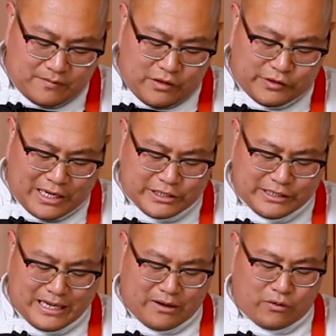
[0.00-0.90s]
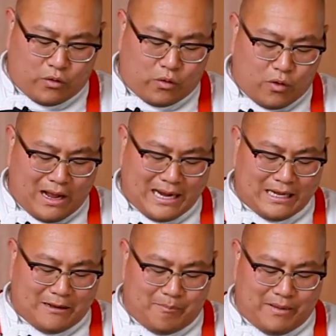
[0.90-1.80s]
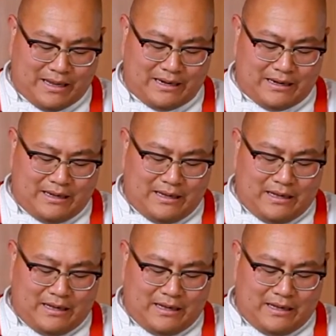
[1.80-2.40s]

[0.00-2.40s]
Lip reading: There's actually now quite a bit